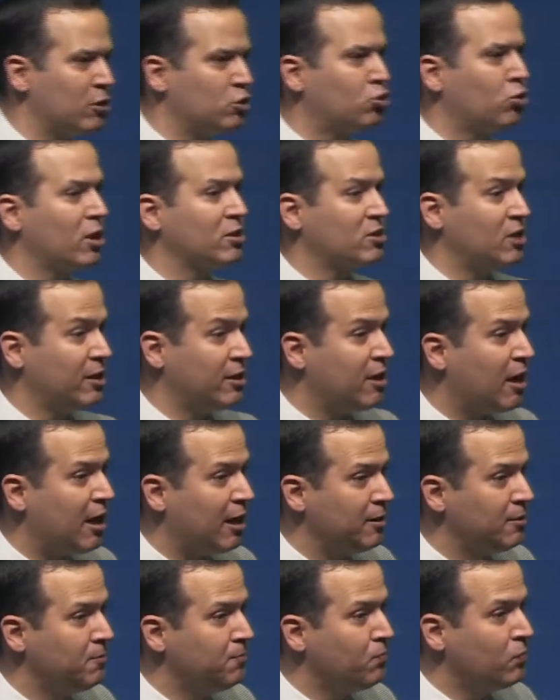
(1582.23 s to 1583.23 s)
Trust in God,
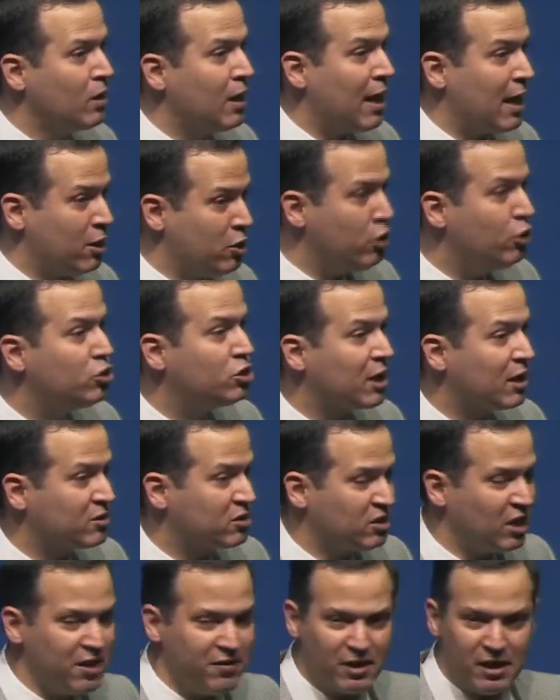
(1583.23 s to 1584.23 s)
and you shall
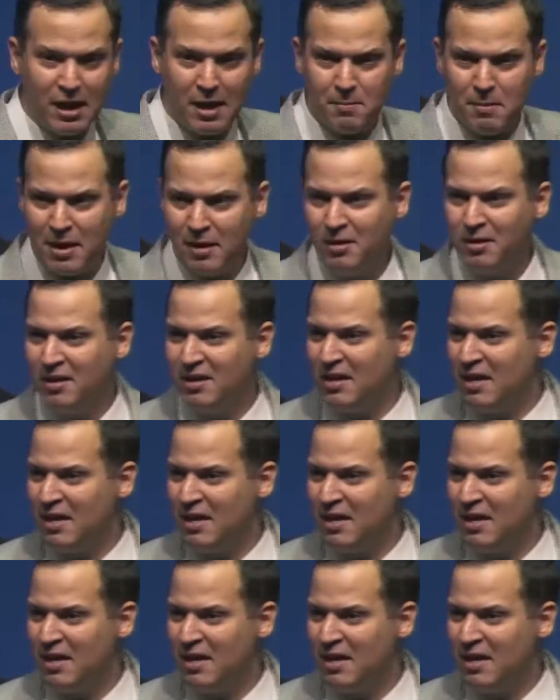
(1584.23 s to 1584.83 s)
see it. Amen.